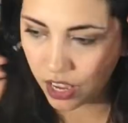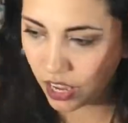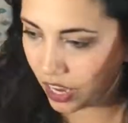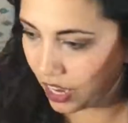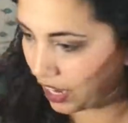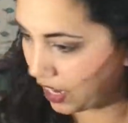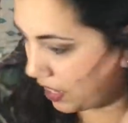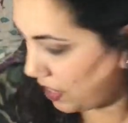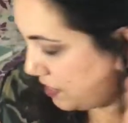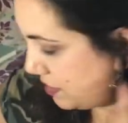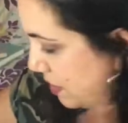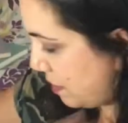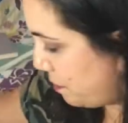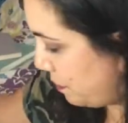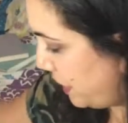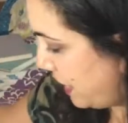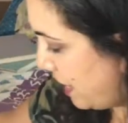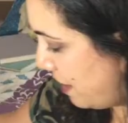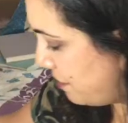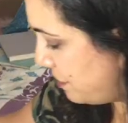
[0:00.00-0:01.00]
and then
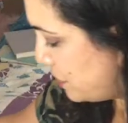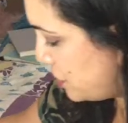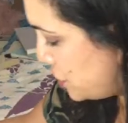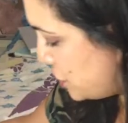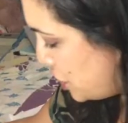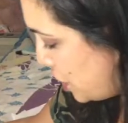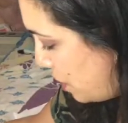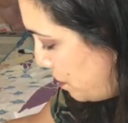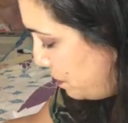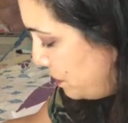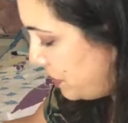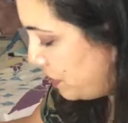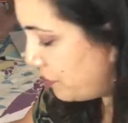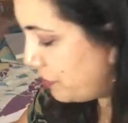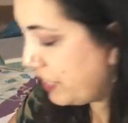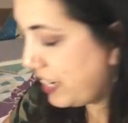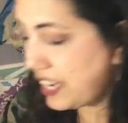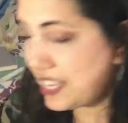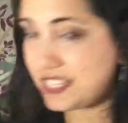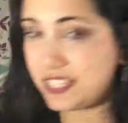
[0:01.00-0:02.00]
we have the soap, the
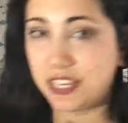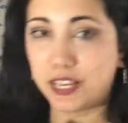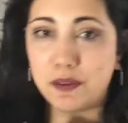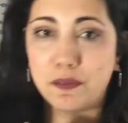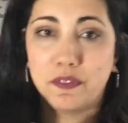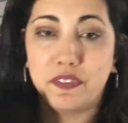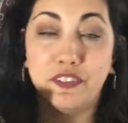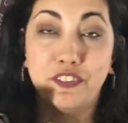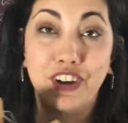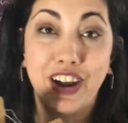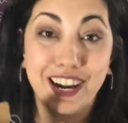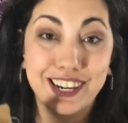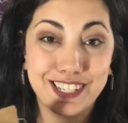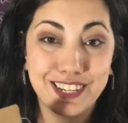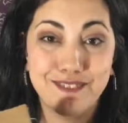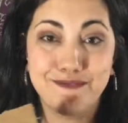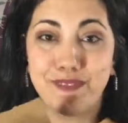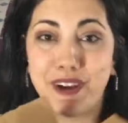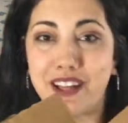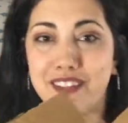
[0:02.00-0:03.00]
reactive,
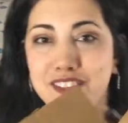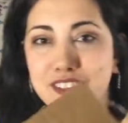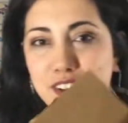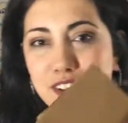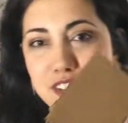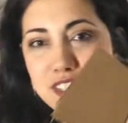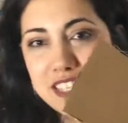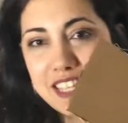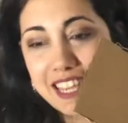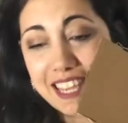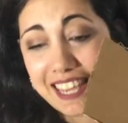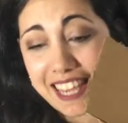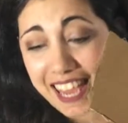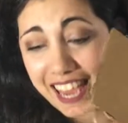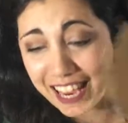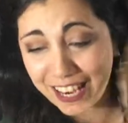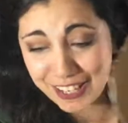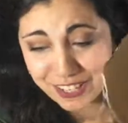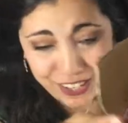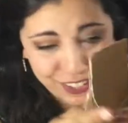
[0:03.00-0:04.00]
reactive the
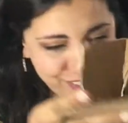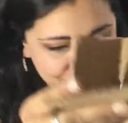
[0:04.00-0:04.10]
candle,